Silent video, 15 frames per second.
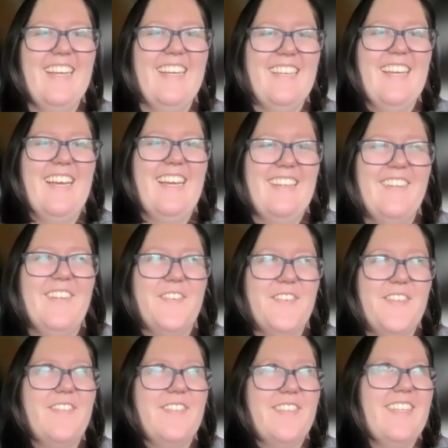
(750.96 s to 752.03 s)
Yeah, no,
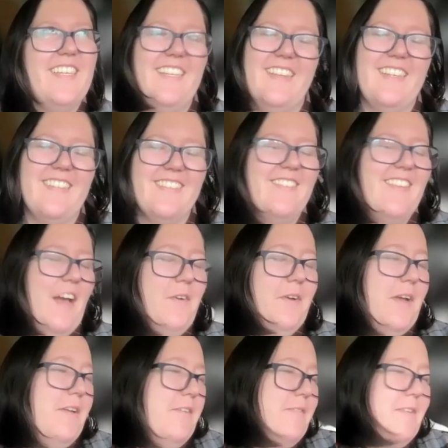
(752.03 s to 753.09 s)
definitely. That's how
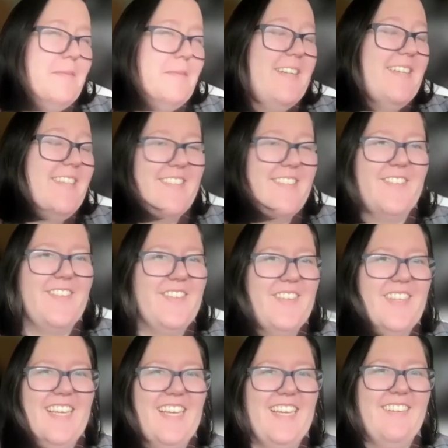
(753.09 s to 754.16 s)
I feel about it too. You
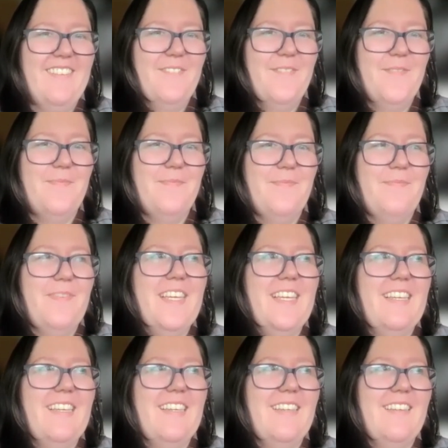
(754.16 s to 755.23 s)
can't
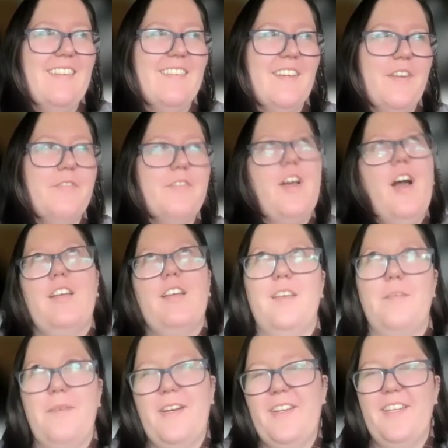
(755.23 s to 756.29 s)
be kind of cocky
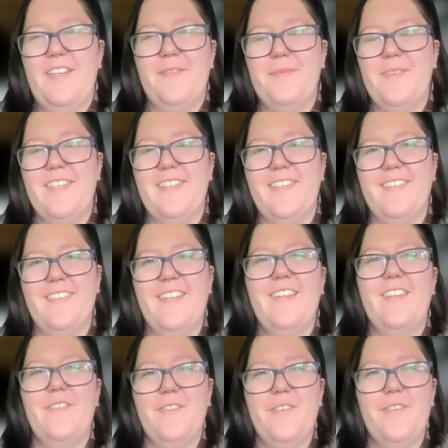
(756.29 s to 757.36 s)
about it because then
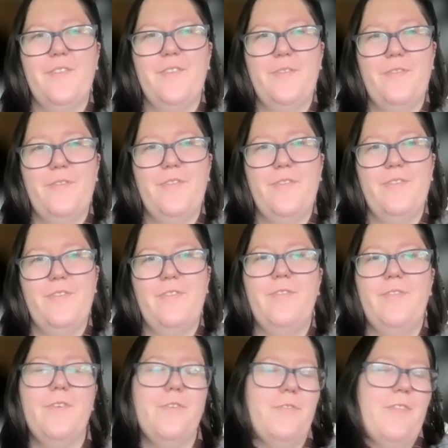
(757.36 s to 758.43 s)
you lose
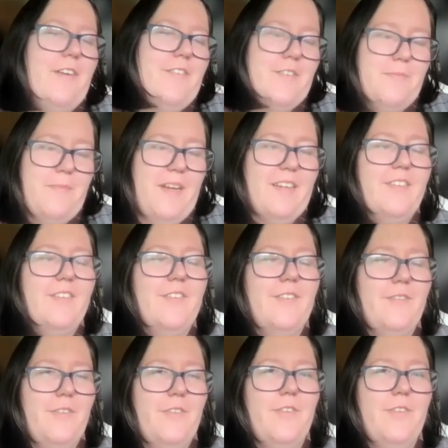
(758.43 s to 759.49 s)
view of that respect.
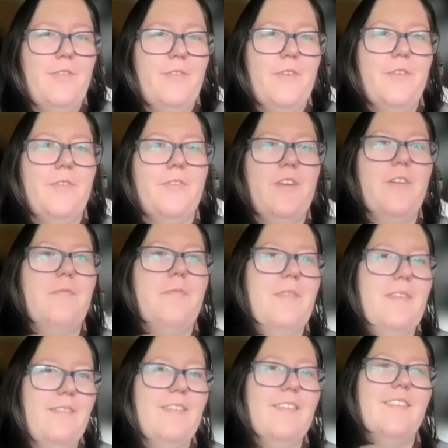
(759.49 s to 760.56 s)
You lose view of kind of
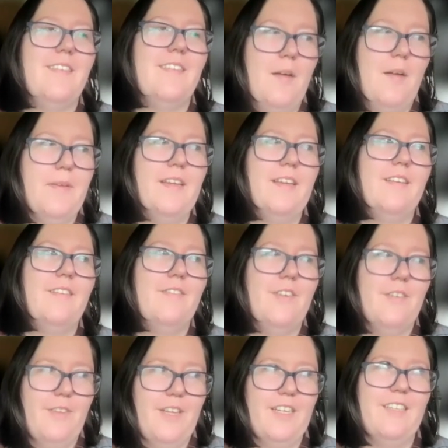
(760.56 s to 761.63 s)
stopping,
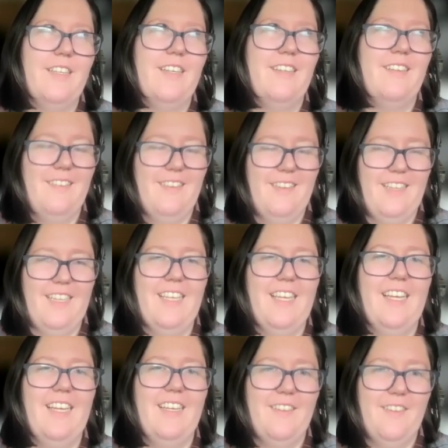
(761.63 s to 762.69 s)
reflecting,
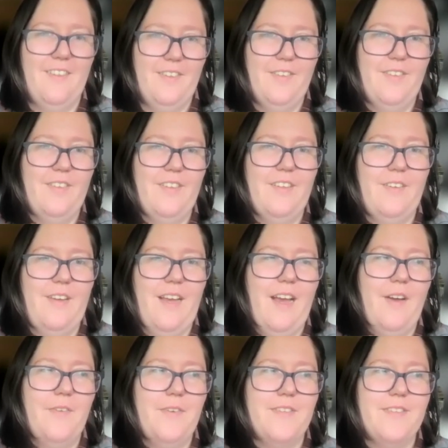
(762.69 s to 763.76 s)
thinking,
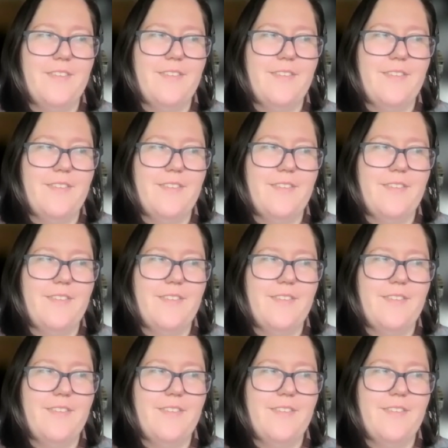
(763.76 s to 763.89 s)
how is it